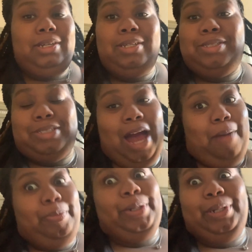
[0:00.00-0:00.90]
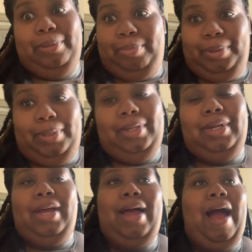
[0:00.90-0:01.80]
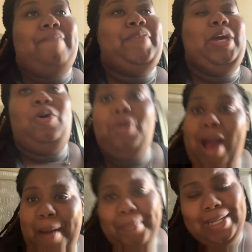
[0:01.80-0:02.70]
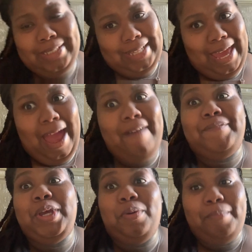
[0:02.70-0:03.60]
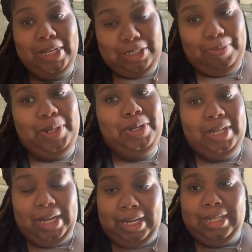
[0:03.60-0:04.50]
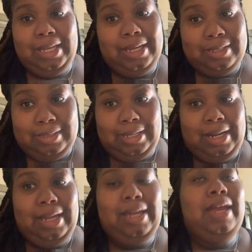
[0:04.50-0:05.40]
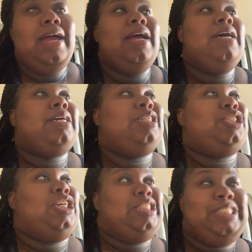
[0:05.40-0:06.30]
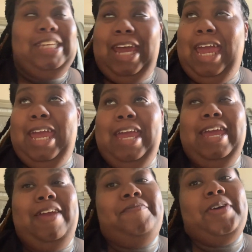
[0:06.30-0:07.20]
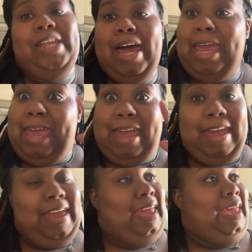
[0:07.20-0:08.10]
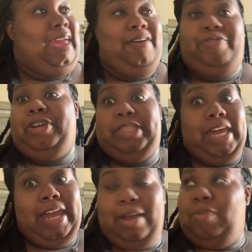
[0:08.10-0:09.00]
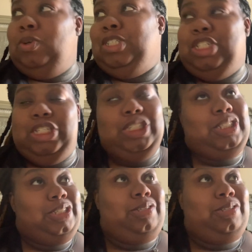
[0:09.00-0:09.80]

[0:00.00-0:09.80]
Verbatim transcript: Stop up. I feel, I must say, I feel much better than I did yesterday. Because yesterday, it felt like everything was just...